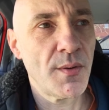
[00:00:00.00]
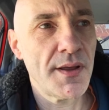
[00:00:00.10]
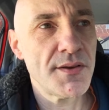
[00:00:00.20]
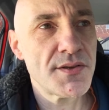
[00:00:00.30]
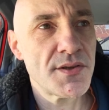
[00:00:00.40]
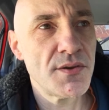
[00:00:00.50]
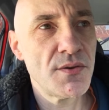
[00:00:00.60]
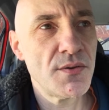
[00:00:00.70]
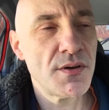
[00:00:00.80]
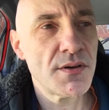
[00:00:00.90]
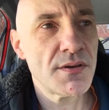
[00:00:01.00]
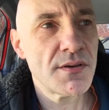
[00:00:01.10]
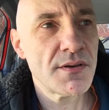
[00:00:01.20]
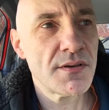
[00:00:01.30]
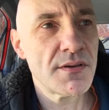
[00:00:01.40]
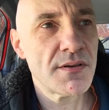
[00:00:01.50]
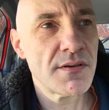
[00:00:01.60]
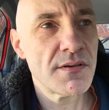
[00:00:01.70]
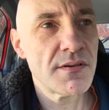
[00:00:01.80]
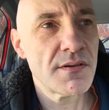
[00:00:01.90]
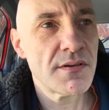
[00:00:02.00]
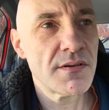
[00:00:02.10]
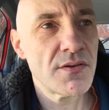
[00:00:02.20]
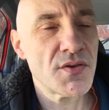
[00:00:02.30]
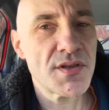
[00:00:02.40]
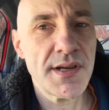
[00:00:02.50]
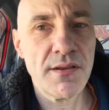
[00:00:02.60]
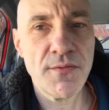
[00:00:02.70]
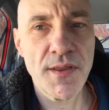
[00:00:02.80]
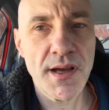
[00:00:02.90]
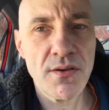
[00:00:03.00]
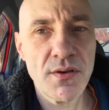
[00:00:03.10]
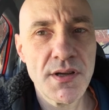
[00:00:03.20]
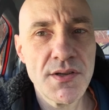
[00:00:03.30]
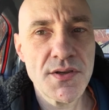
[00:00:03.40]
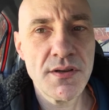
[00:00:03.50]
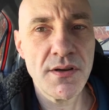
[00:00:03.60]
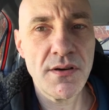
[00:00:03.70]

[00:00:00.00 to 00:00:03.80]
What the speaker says: whether to just settle for that location